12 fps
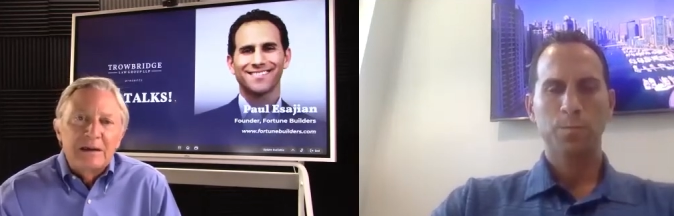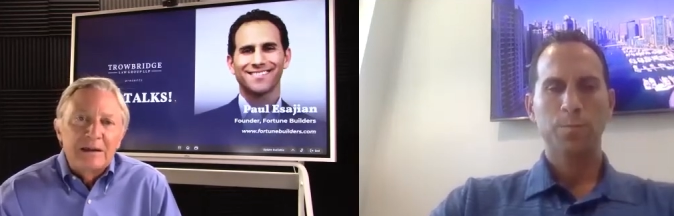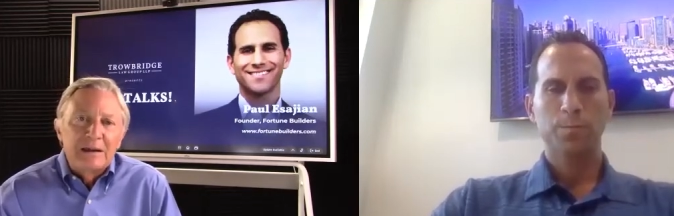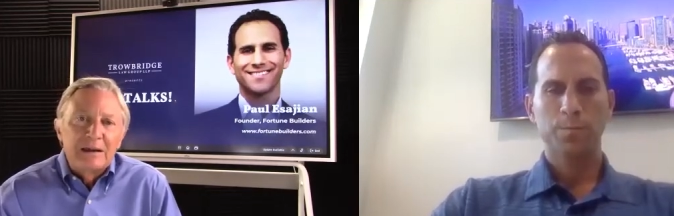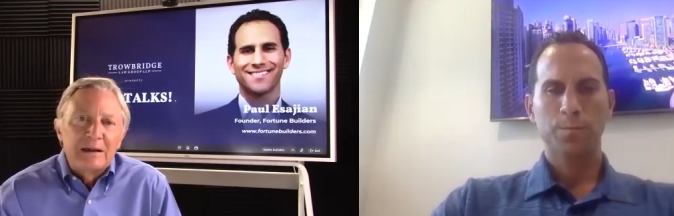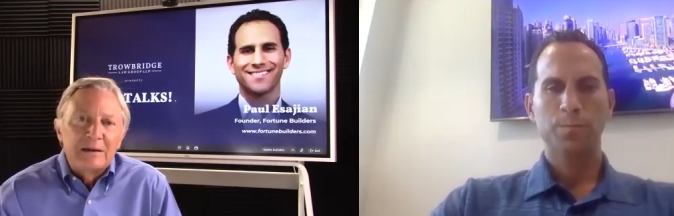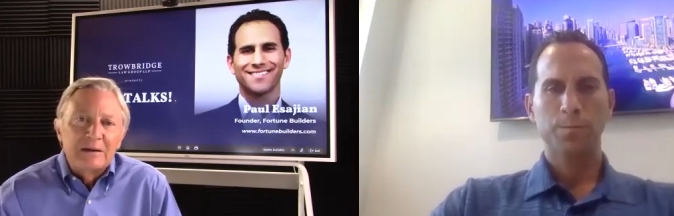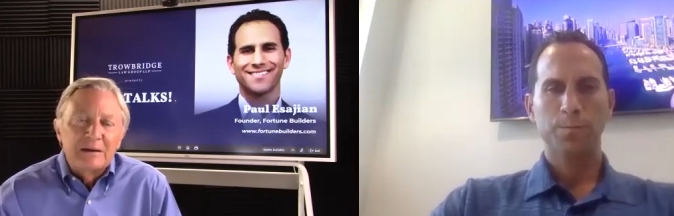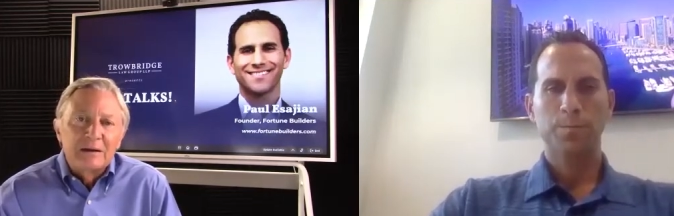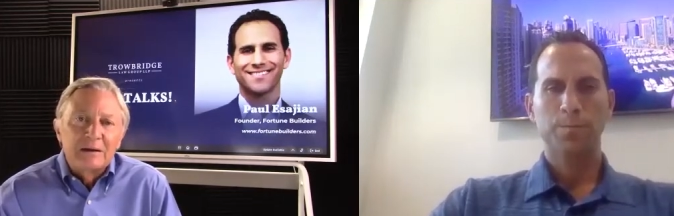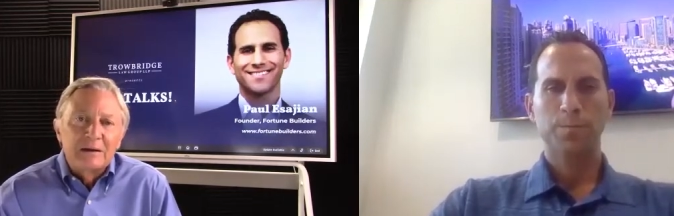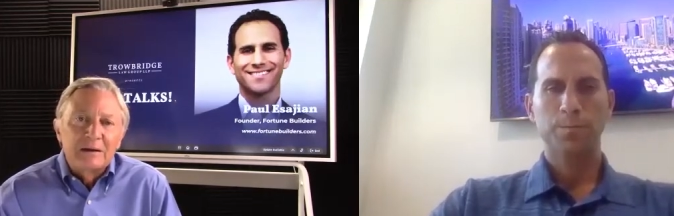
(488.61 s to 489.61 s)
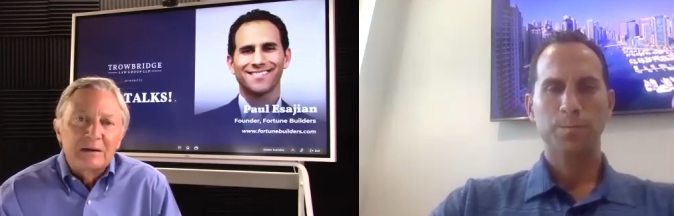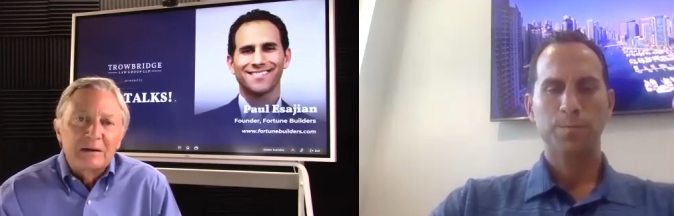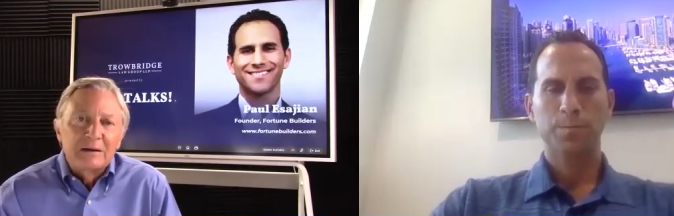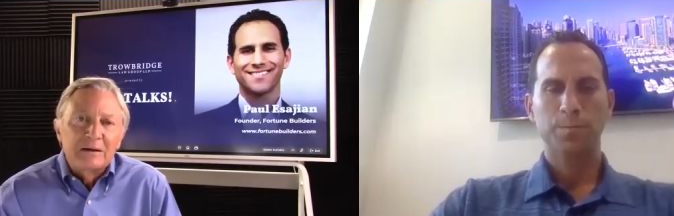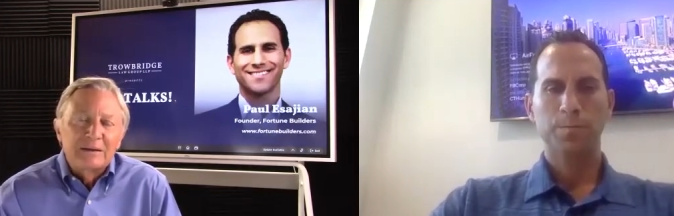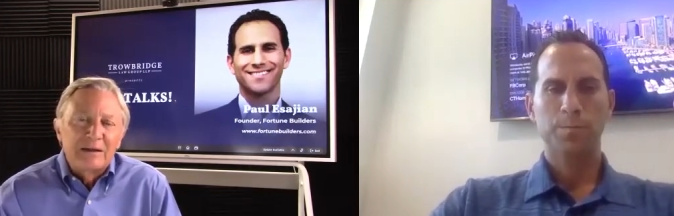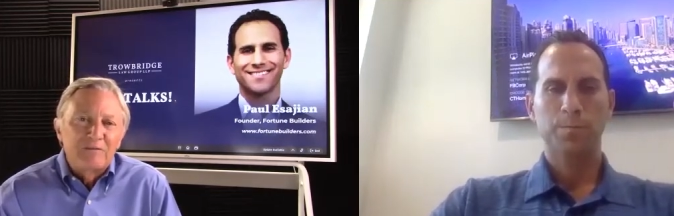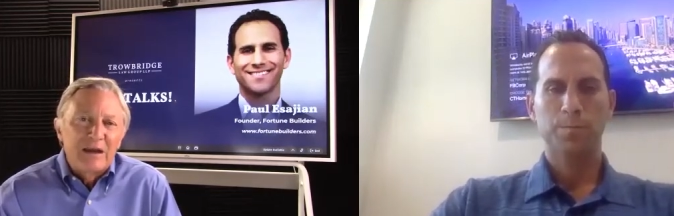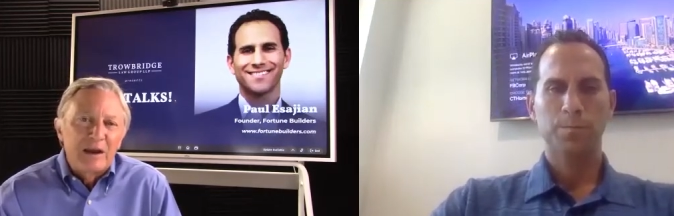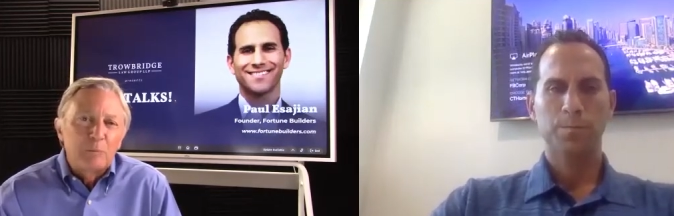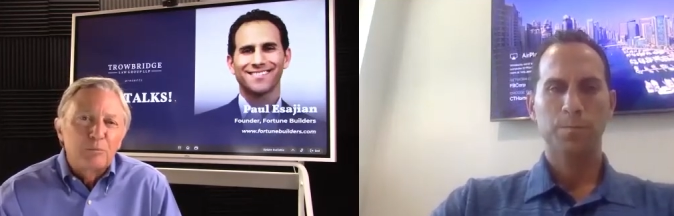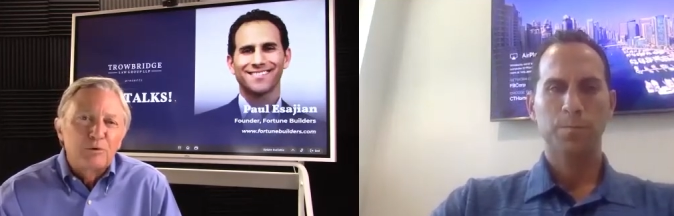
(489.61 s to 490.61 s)
Speaker 1: and, uh, and they've
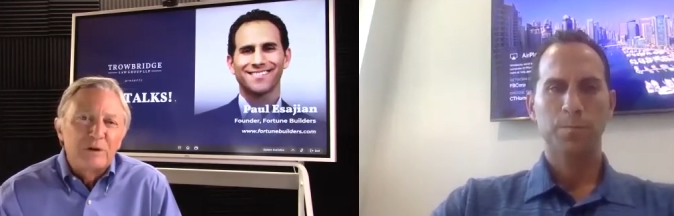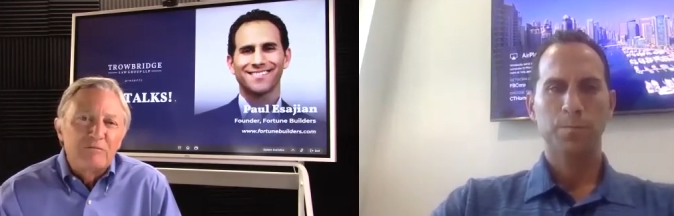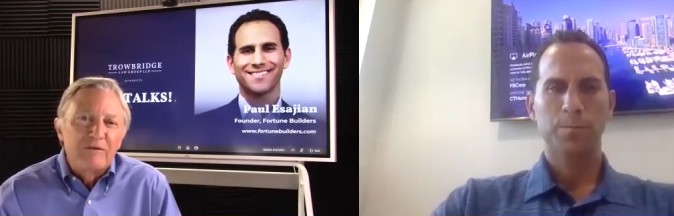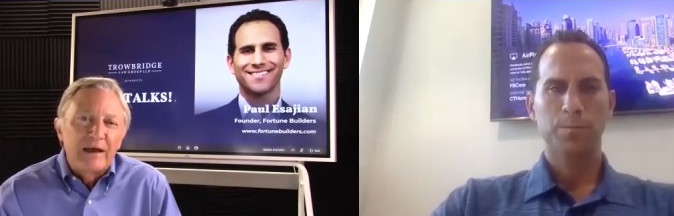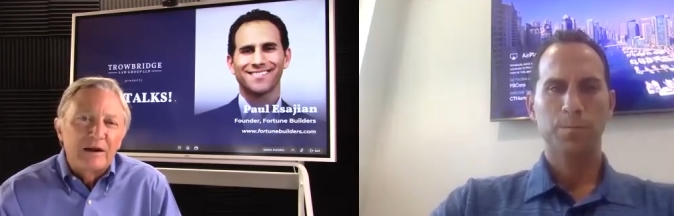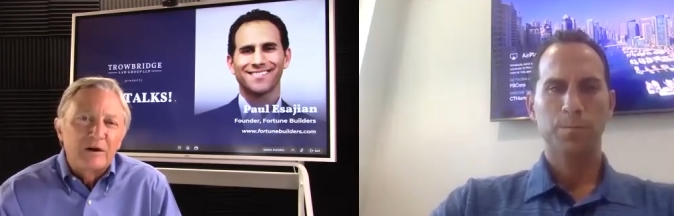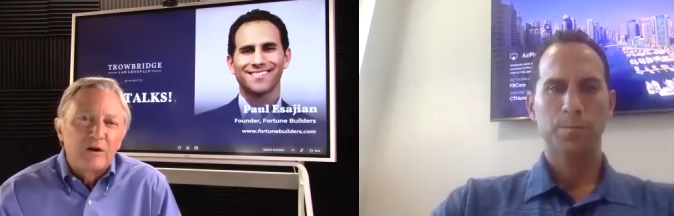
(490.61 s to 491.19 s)
kind of pre-vetted